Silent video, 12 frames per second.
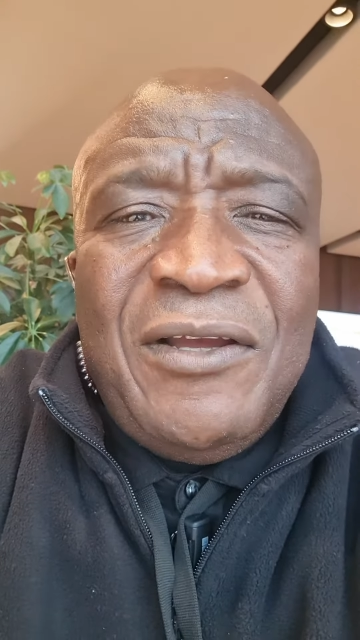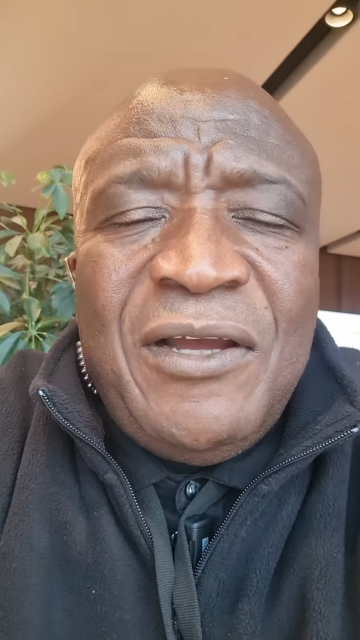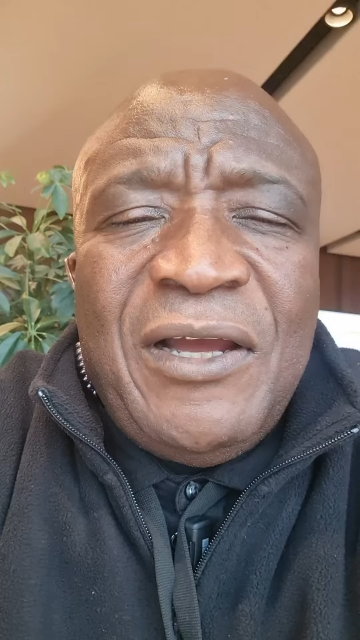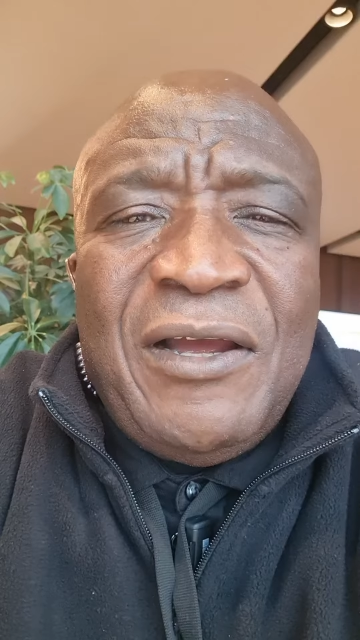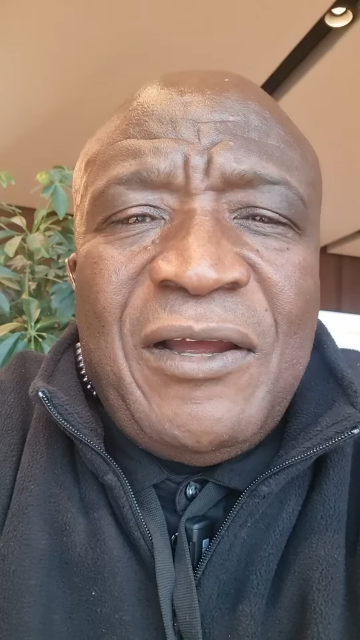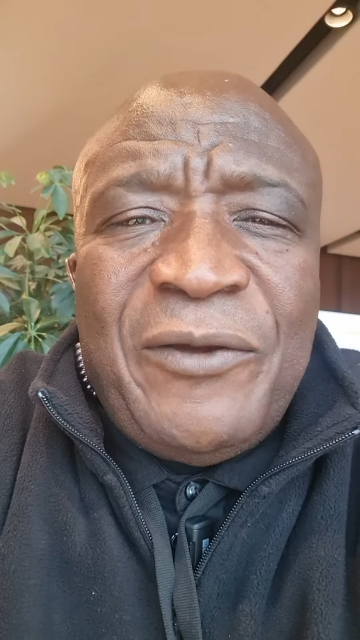
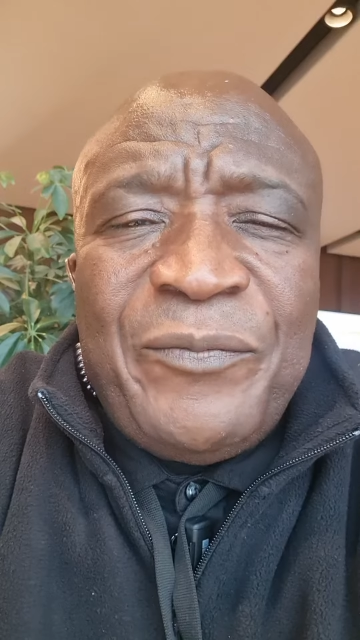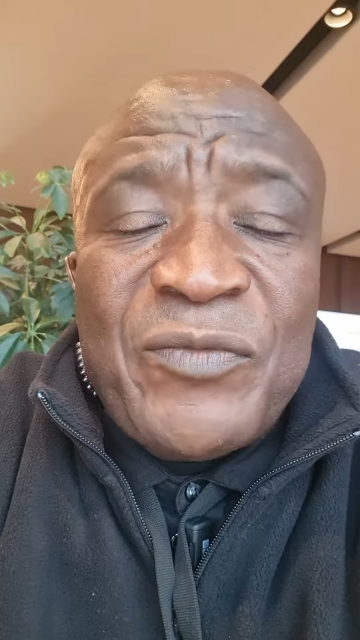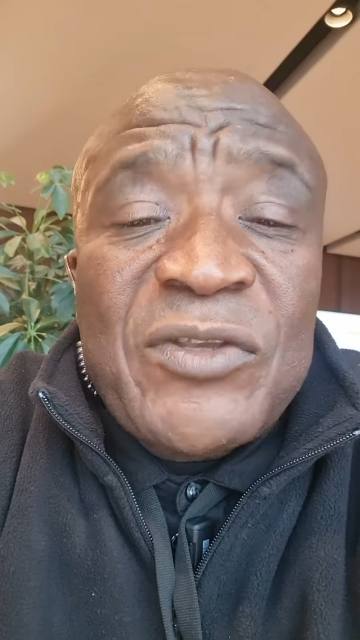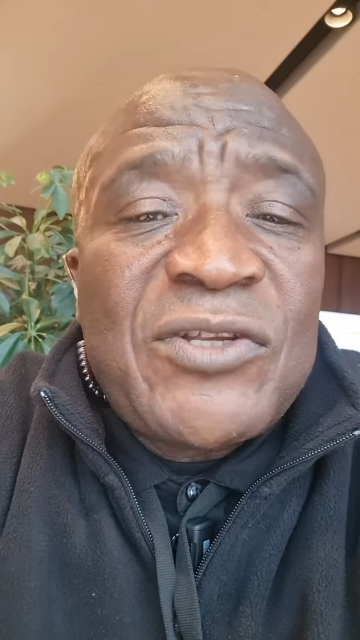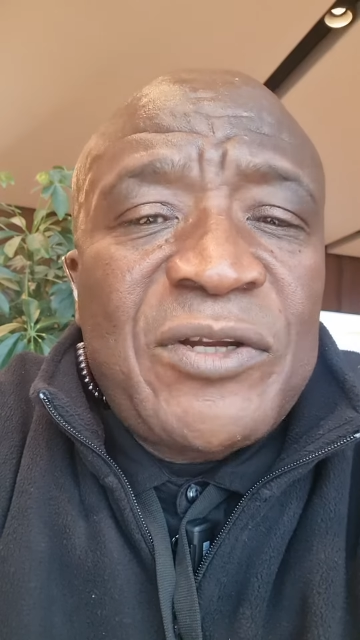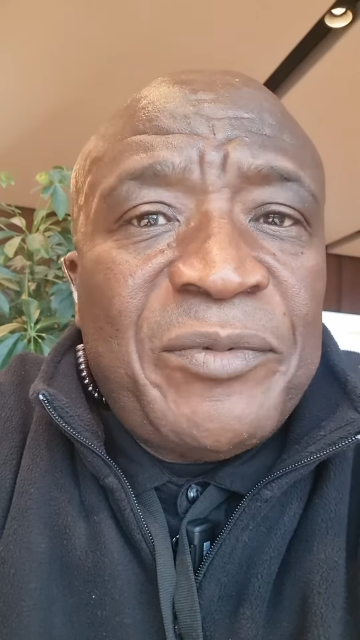
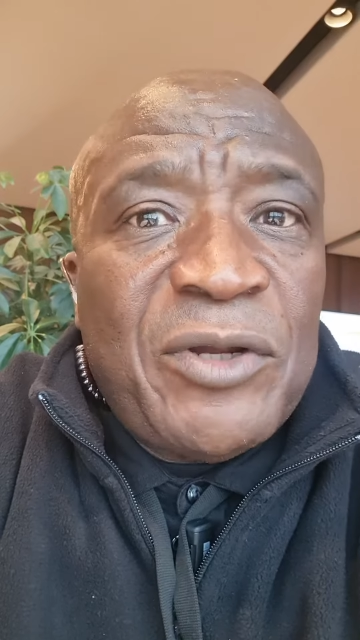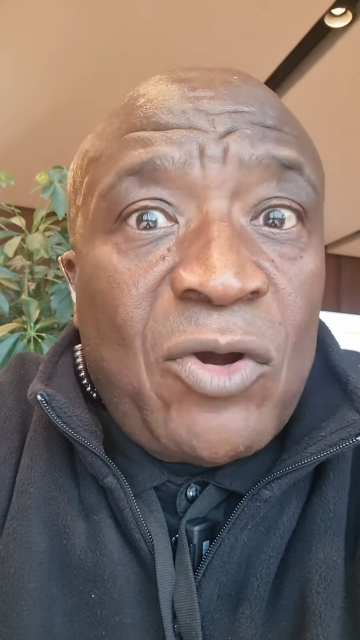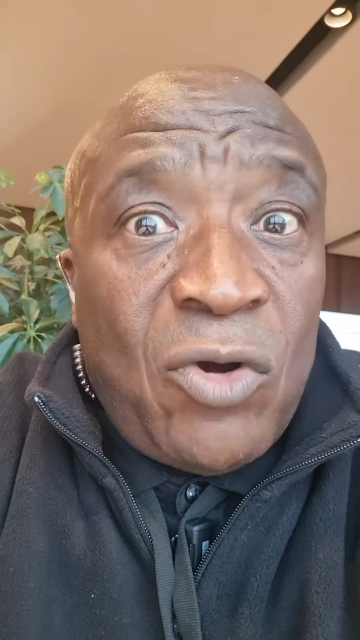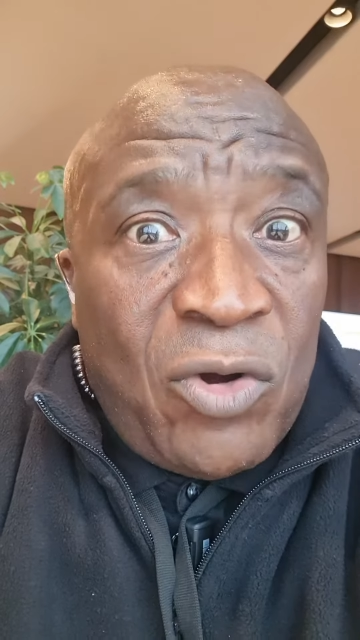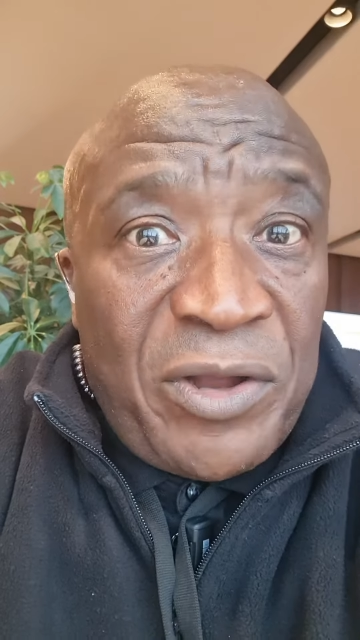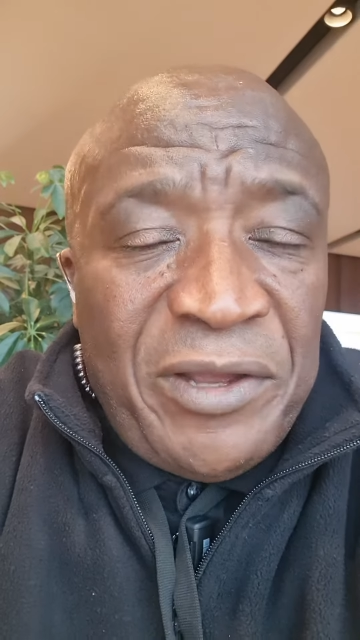
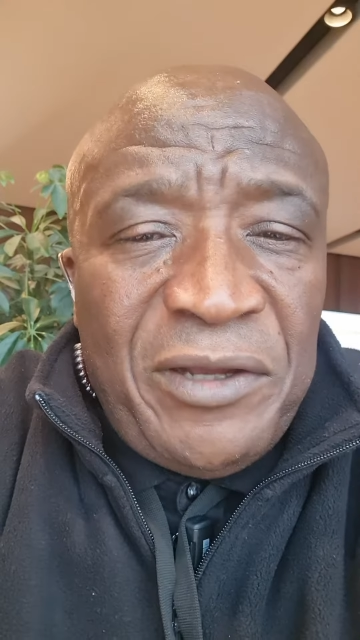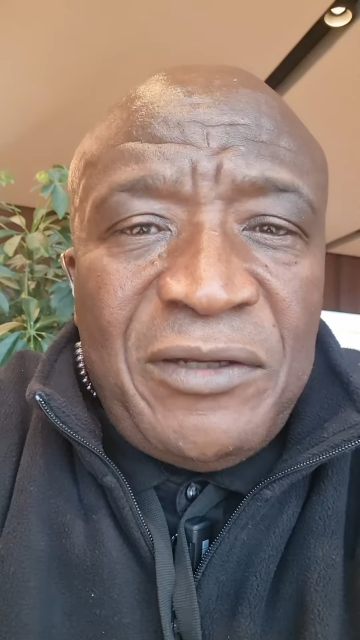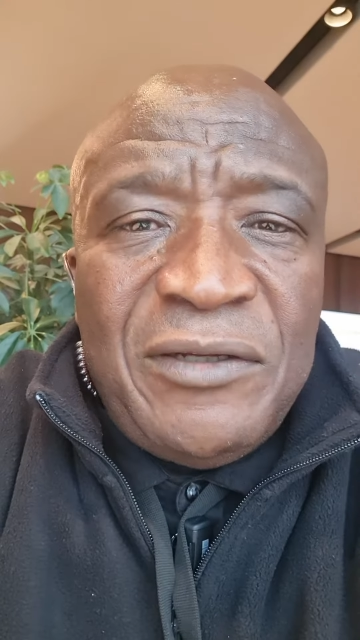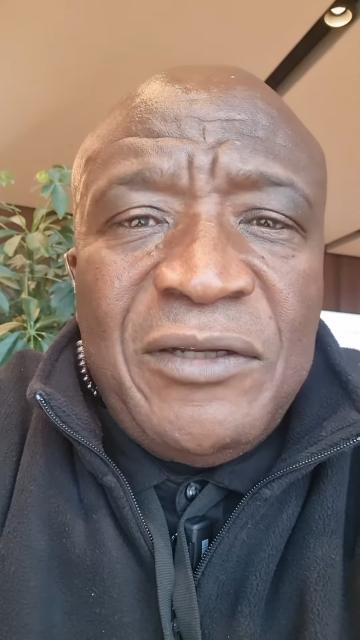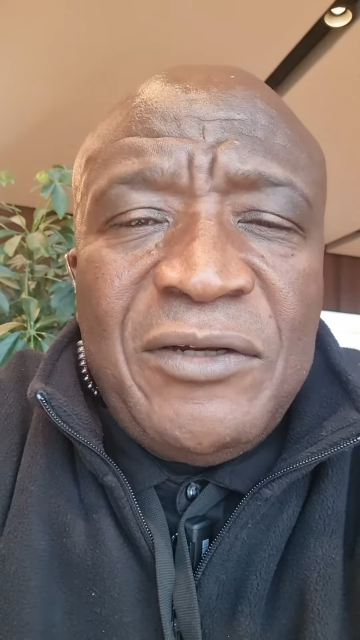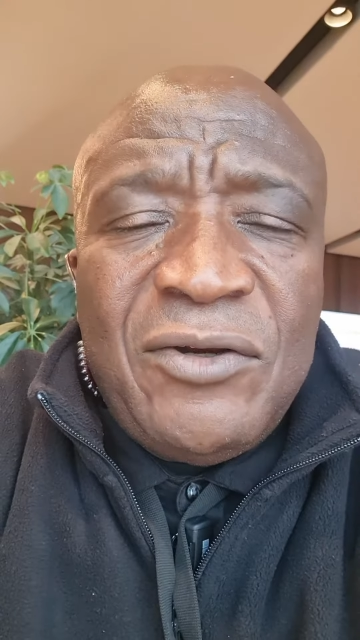
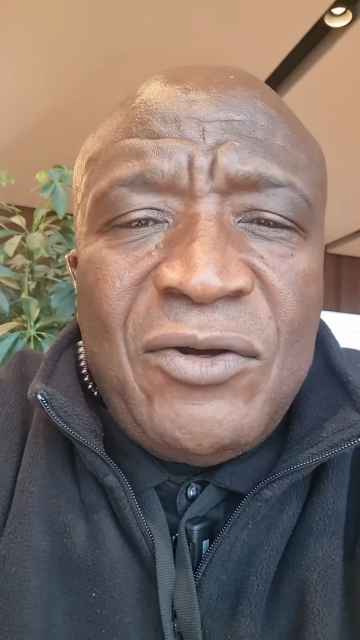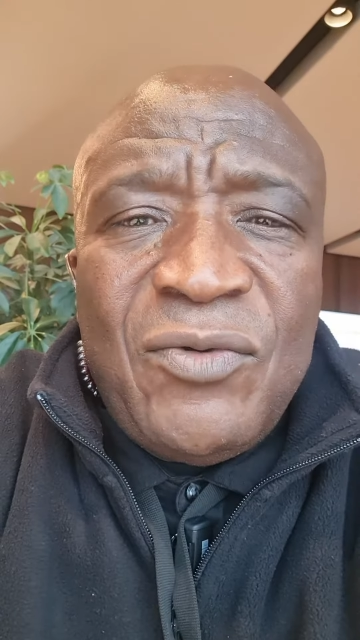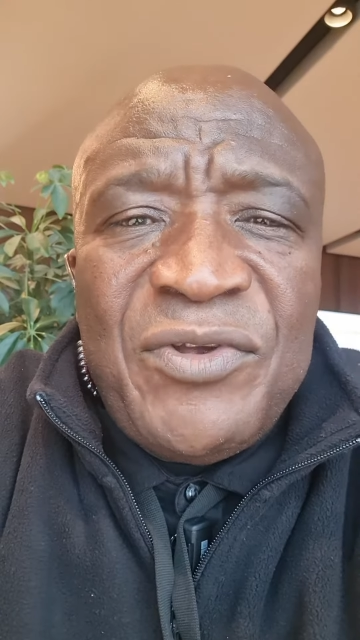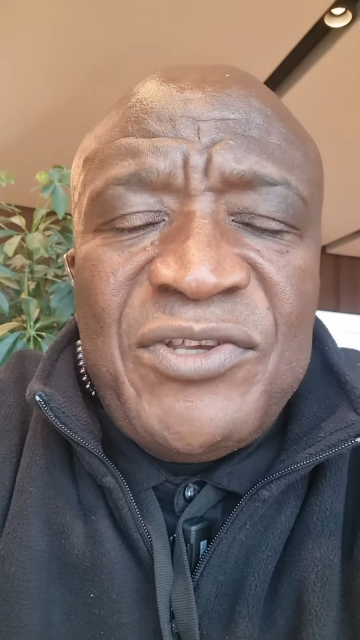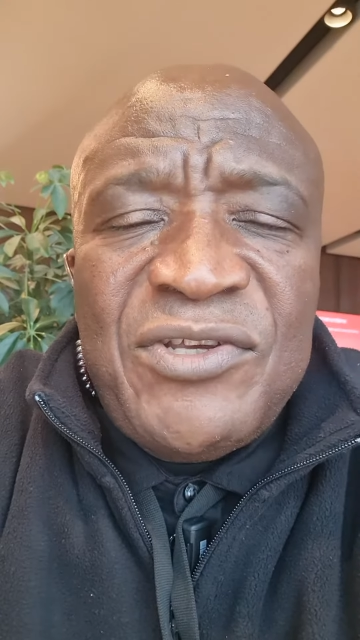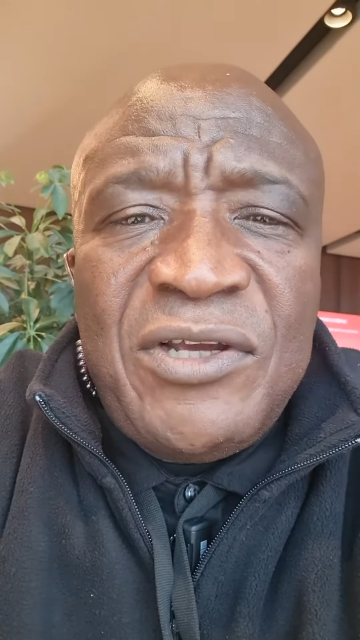streptococcus in
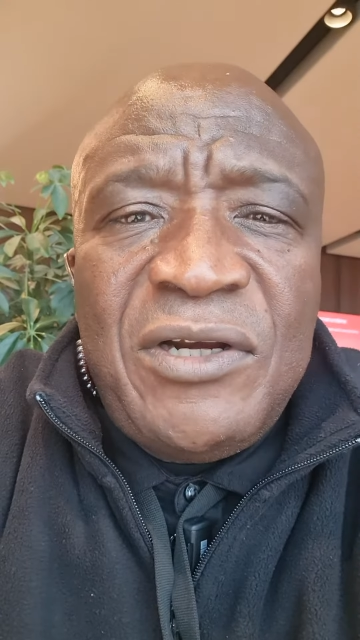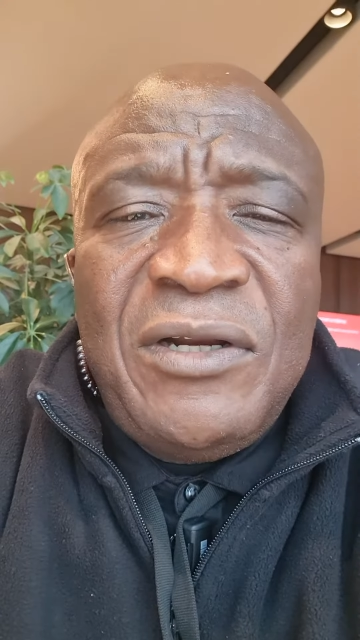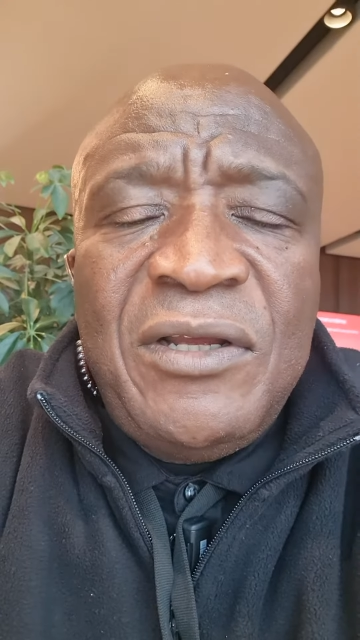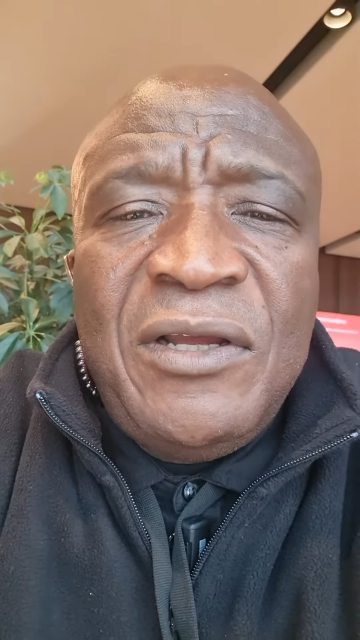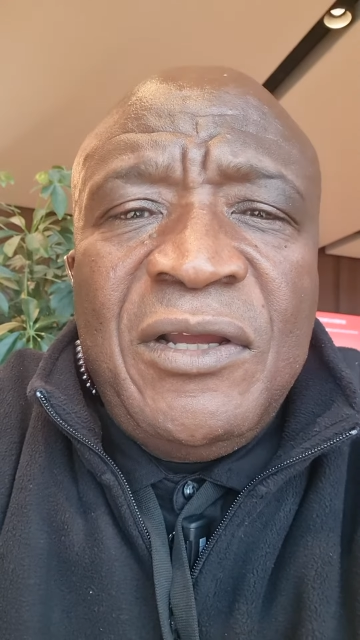Norwegian.